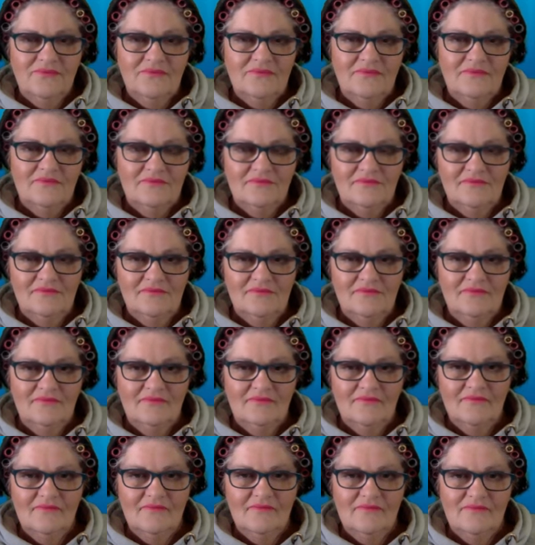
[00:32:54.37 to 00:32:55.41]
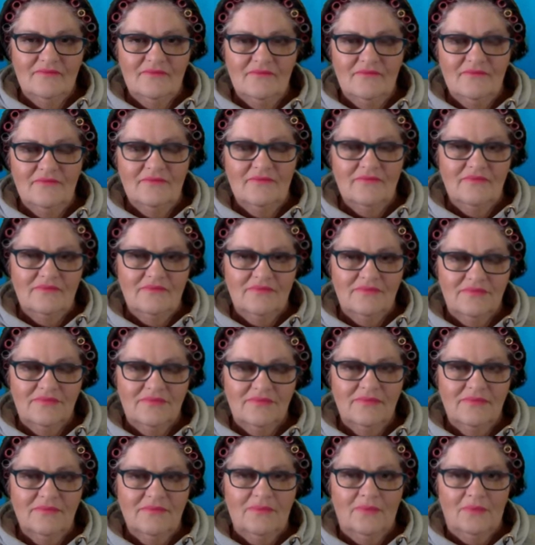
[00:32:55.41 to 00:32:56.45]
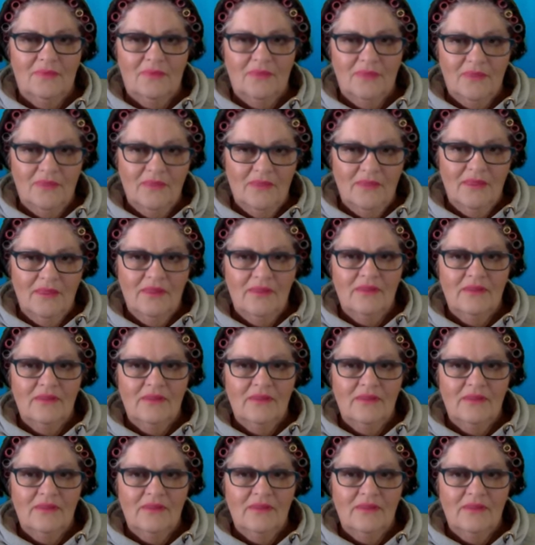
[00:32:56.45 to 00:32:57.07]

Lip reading: [no speech]